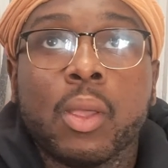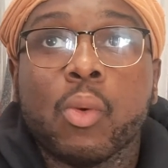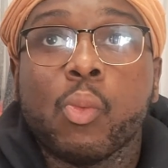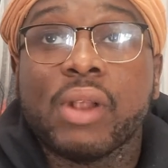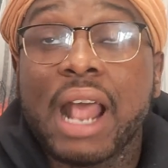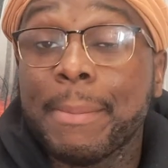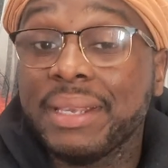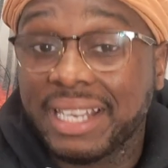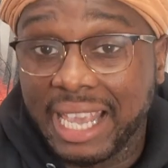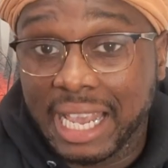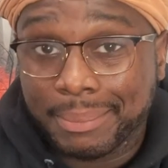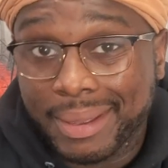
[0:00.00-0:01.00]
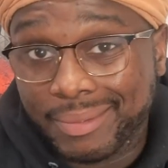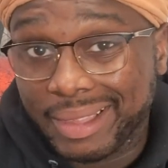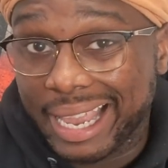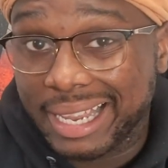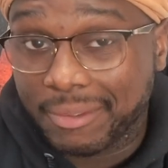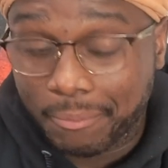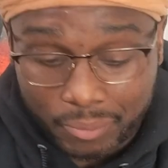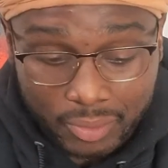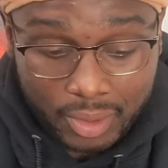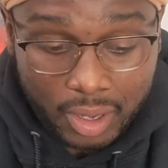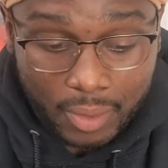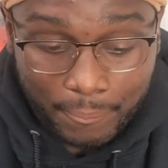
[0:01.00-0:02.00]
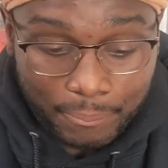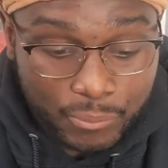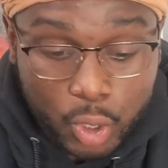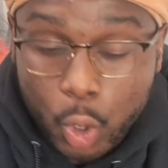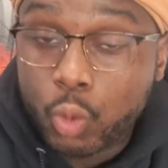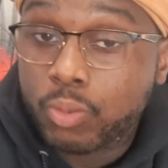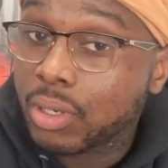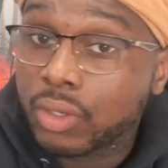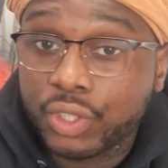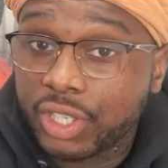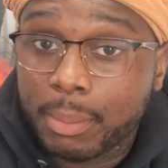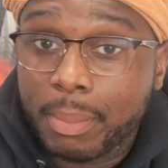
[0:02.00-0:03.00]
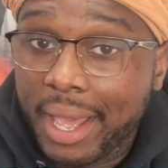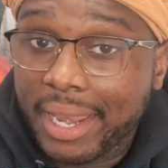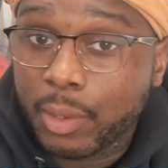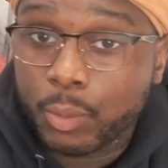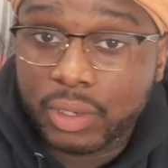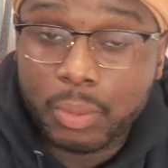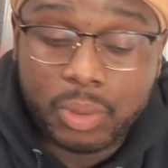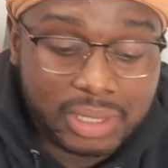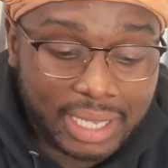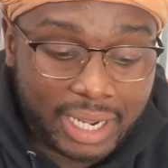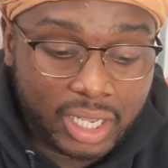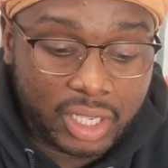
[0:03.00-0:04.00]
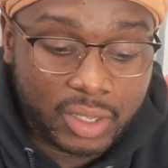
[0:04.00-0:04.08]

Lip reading: when I became, like, no bullshit about it, when it was like